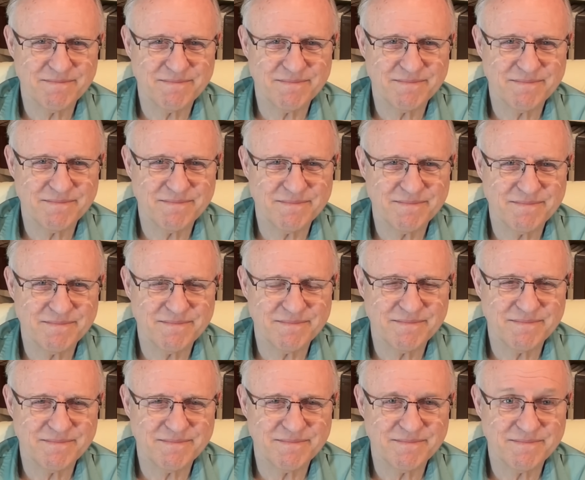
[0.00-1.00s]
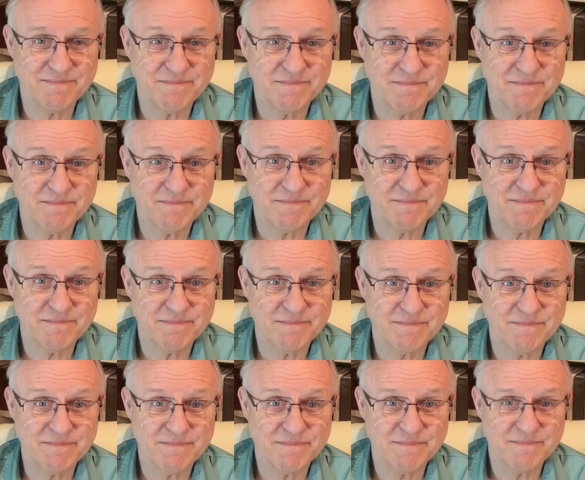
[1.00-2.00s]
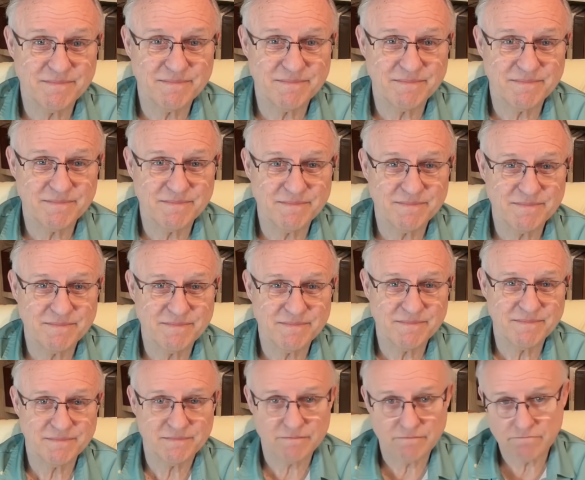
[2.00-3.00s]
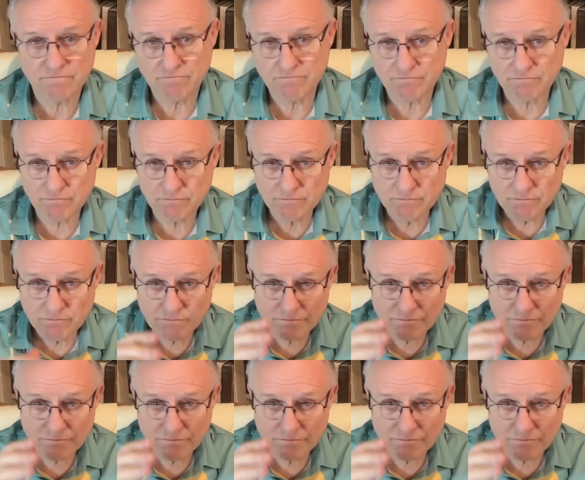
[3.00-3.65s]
No words are spoken by the person on screen.